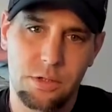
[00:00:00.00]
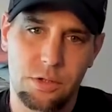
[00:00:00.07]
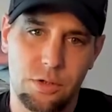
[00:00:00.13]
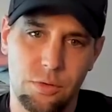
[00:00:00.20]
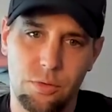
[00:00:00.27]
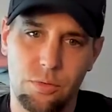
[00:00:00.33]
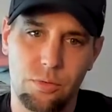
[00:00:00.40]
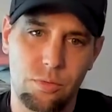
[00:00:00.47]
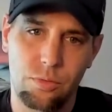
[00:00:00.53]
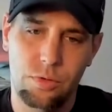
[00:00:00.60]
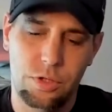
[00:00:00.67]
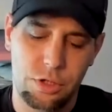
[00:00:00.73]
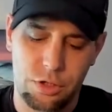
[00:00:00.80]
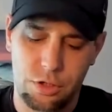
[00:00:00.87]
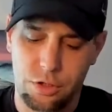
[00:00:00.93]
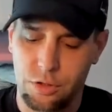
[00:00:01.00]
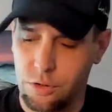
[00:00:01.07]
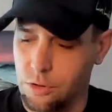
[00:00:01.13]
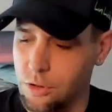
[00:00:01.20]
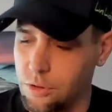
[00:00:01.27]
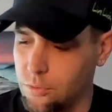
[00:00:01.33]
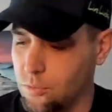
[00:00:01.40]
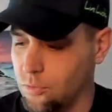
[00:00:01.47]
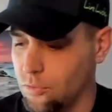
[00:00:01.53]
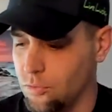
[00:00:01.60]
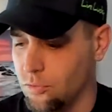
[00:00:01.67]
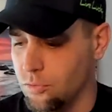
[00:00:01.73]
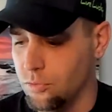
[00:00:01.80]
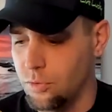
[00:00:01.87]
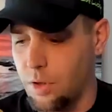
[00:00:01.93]
The
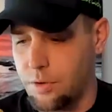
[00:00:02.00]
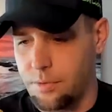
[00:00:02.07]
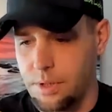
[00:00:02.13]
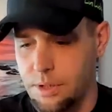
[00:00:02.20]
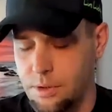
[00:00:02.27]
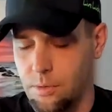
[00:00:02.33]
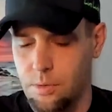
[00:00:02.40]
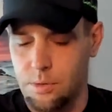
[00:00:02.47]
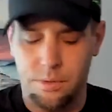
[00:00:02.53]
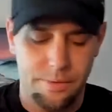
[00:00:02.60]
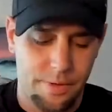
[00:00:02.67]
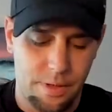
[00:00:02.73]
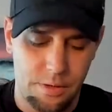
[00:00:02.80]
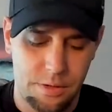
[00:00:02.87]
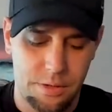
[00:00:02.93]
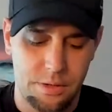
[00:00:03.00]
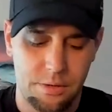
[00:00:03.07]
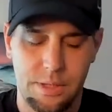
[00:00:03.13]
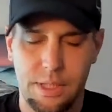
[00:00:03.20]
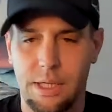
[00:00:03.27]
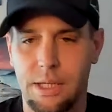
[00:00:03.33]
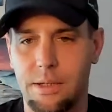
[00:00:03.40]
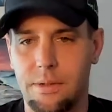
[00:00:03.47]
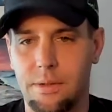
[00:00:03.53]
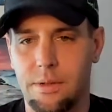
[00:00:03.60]
Three of Swords reversed, okay.